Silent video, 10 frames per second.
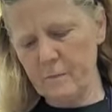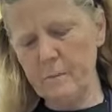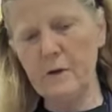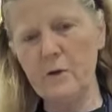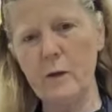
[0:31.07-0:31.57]

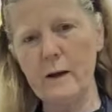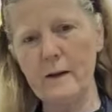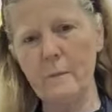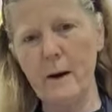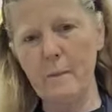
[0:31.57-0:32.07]
between
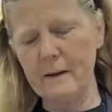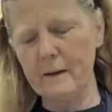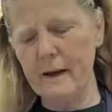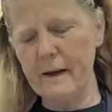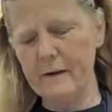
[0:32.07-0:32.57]
the puppy
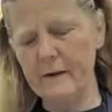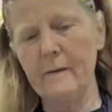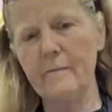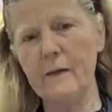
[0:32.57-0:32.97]
layer